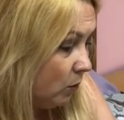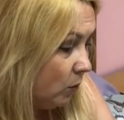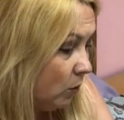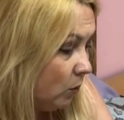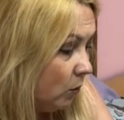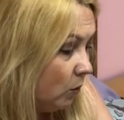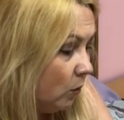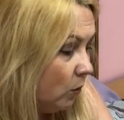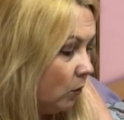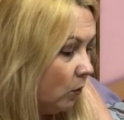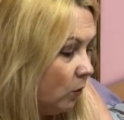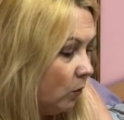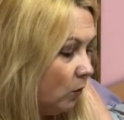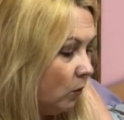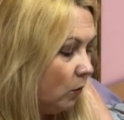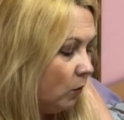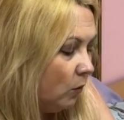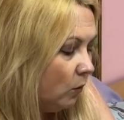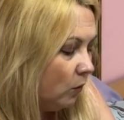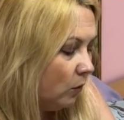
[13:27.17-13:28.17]

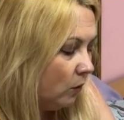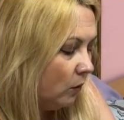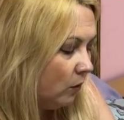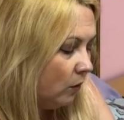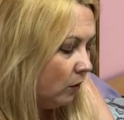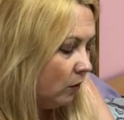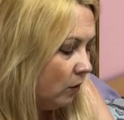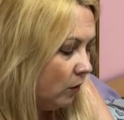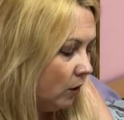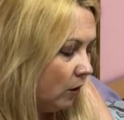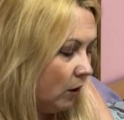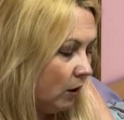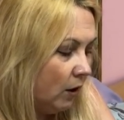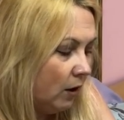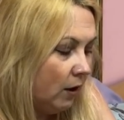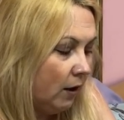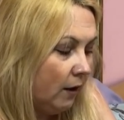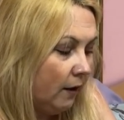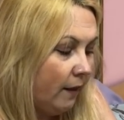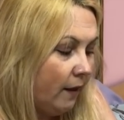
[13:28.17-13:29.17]
Cool.
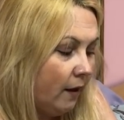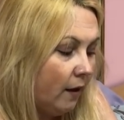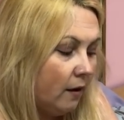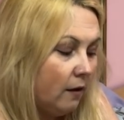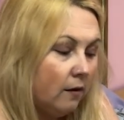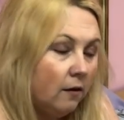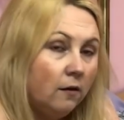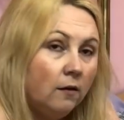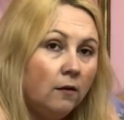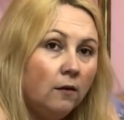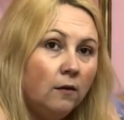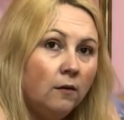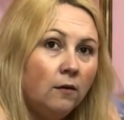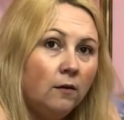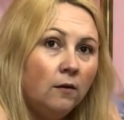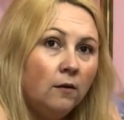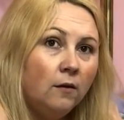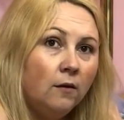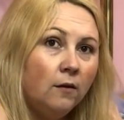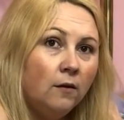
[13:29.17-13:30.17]
Look at that.
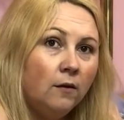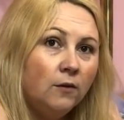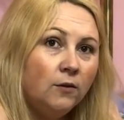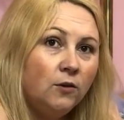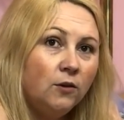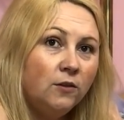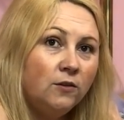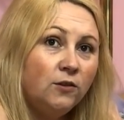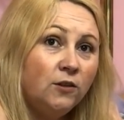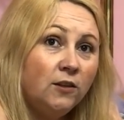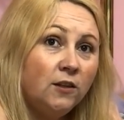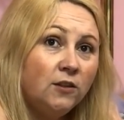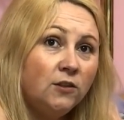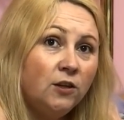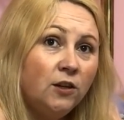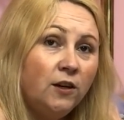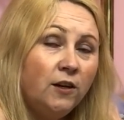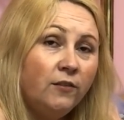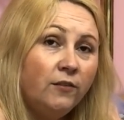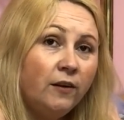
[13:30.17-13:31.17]
Should I
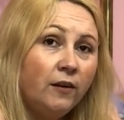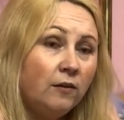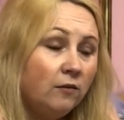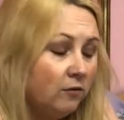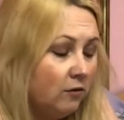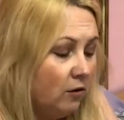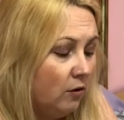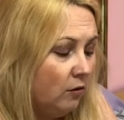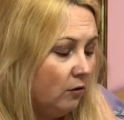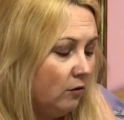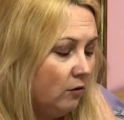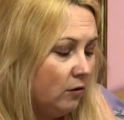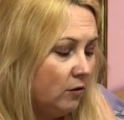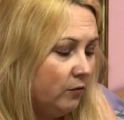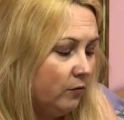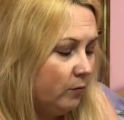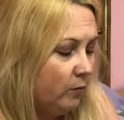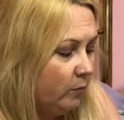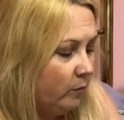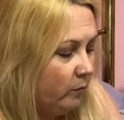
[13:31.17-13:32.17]
turn it around? No,
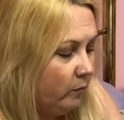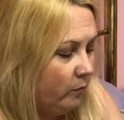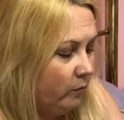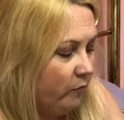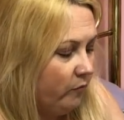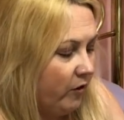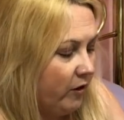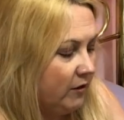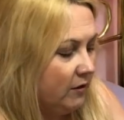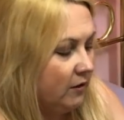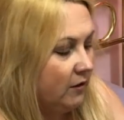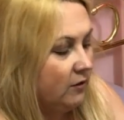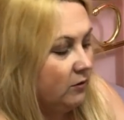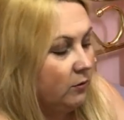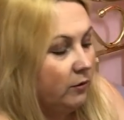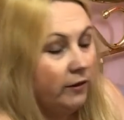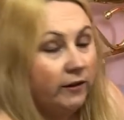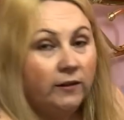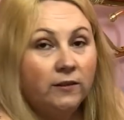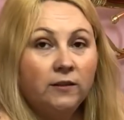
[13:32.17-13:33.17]
it's facing this
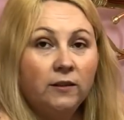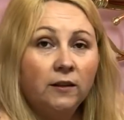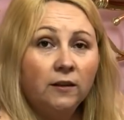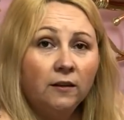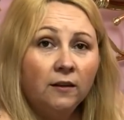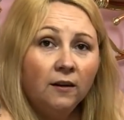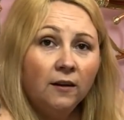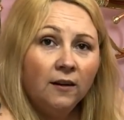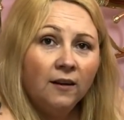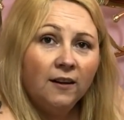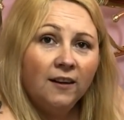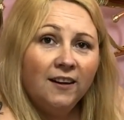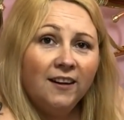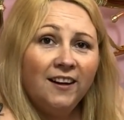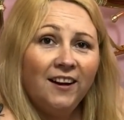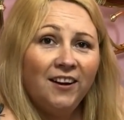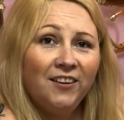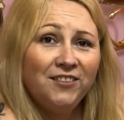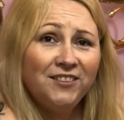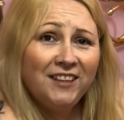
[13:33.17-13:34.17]
way, isn't it?
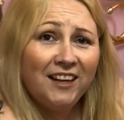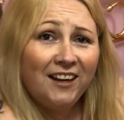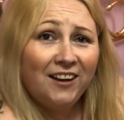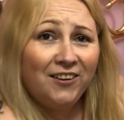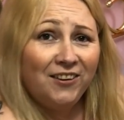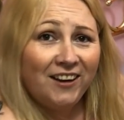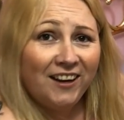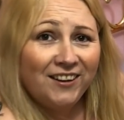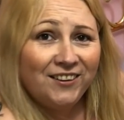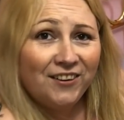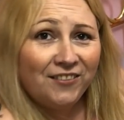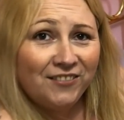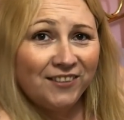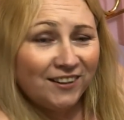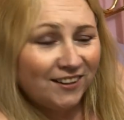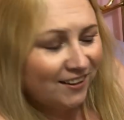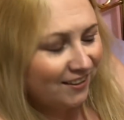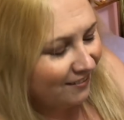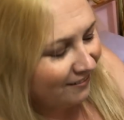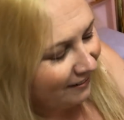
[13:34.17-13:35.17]
I was like, okay, have I
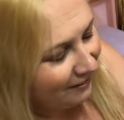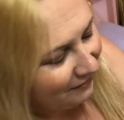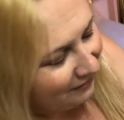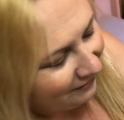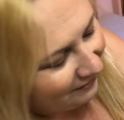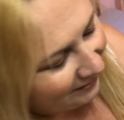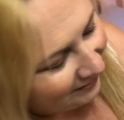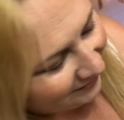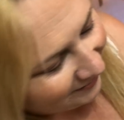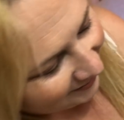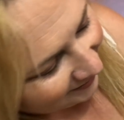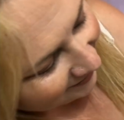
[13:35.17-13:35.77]
got it the right way around